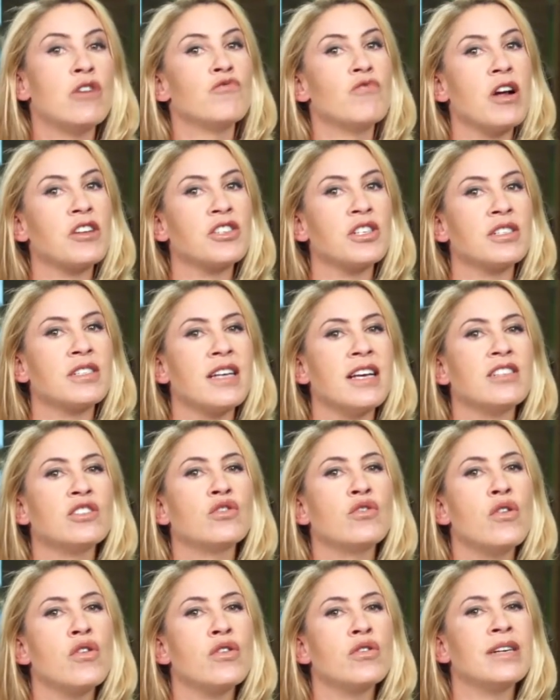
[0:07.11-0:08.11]
Russia says
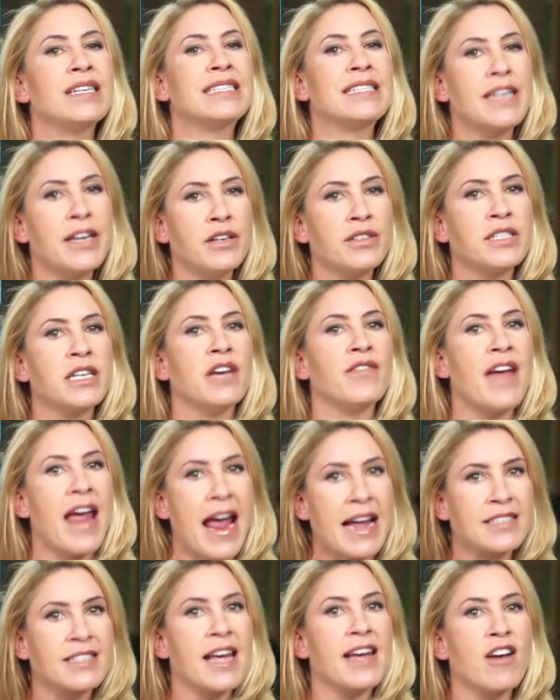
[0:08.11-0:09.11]
Google is guilty of
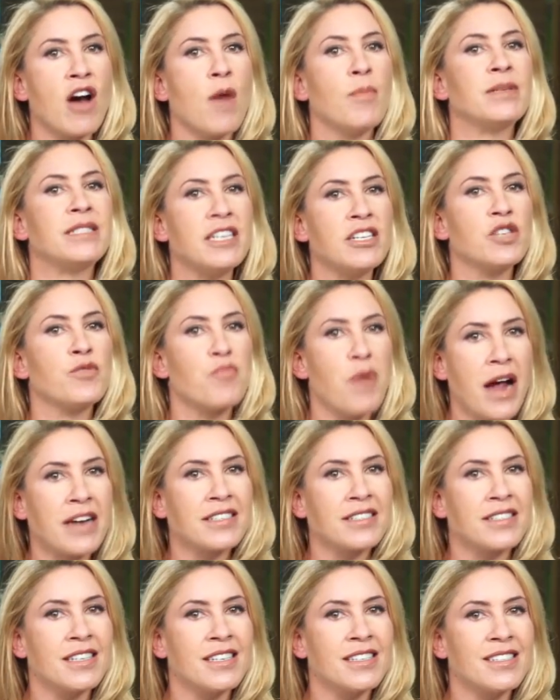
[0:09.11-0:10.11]
anti competition
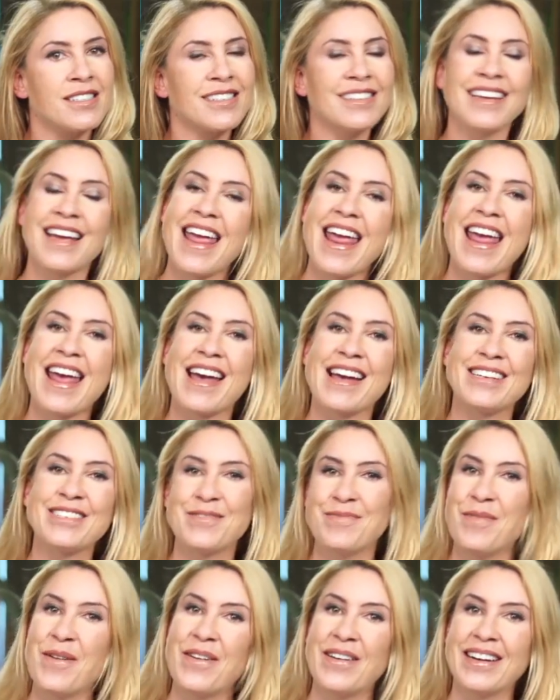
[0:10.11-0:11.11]
practices, and
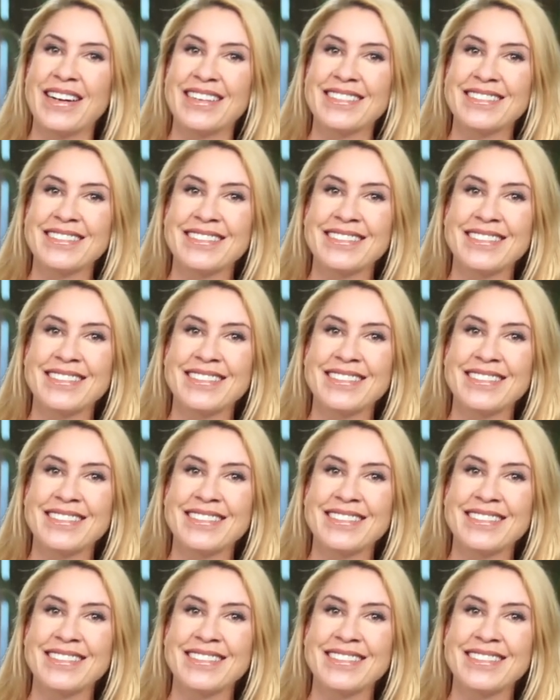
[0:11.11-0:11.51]
more.